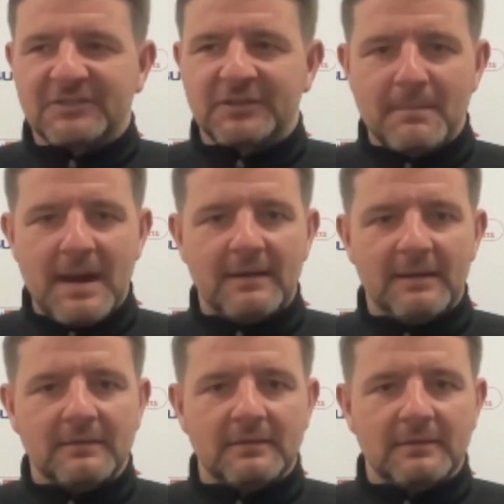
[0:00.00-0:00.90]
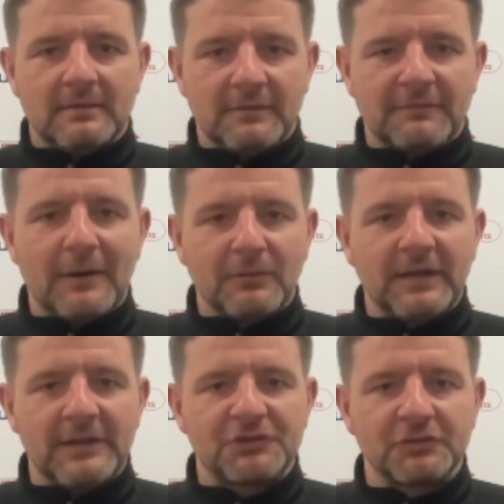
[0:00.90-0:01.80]
cement the
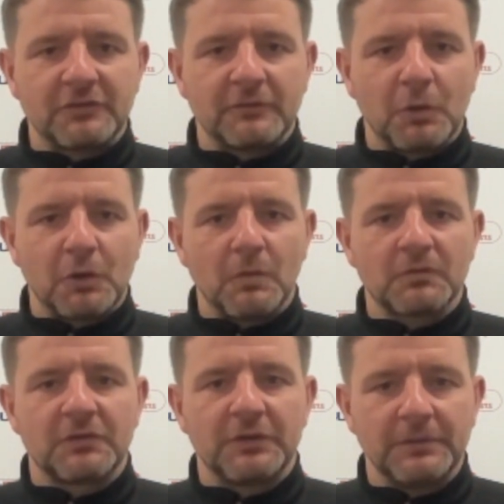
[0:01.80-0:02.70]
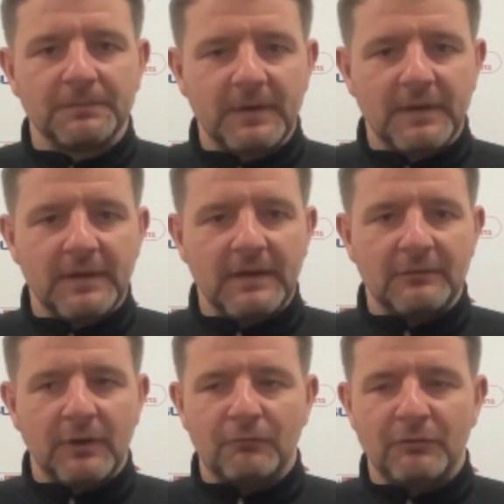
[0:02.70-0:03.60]
foundations of what you want to do
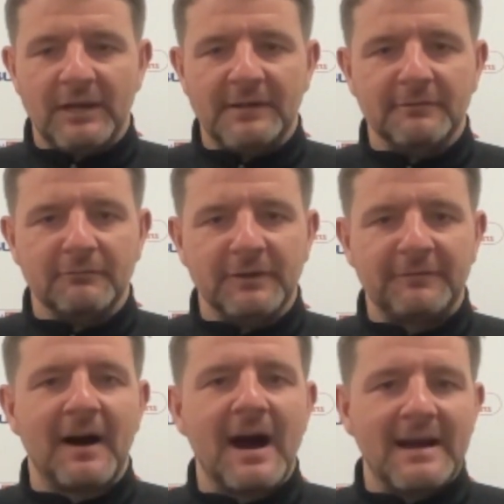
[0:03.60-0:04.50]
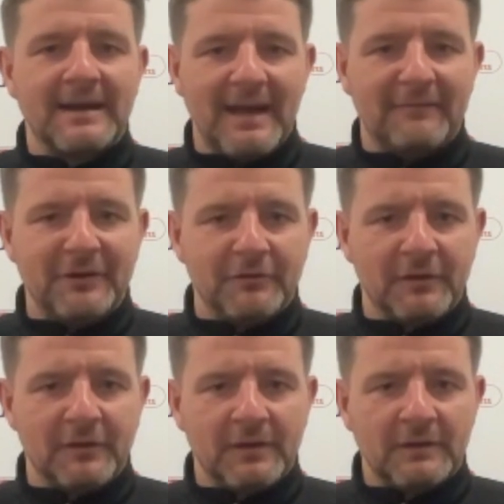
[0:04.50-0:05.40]
uh, and, and really refine
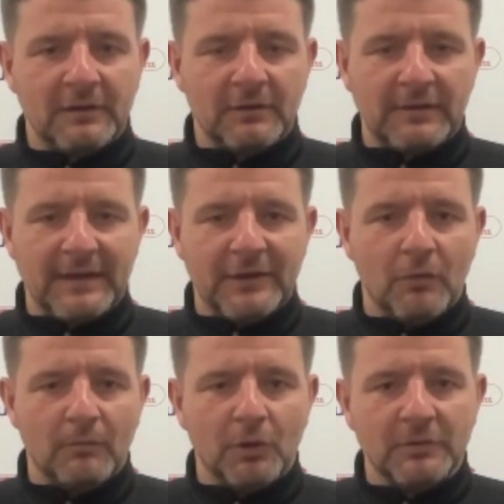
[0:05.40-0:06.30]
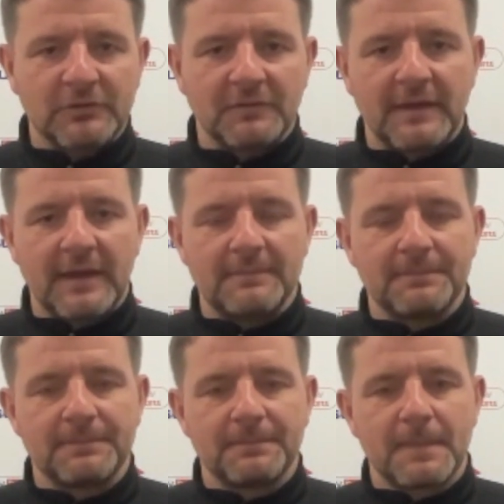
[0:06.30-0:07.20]
every other little thing in all moments of the
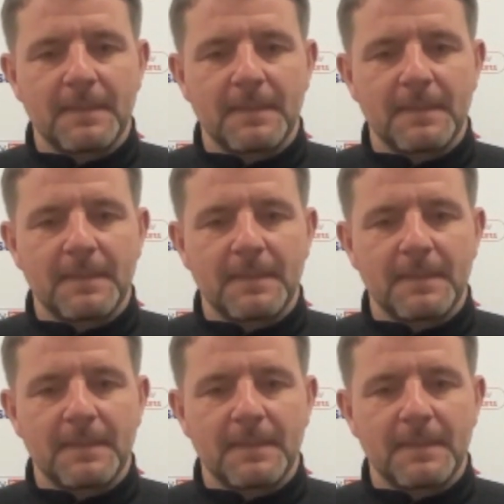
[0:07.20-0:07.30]
game.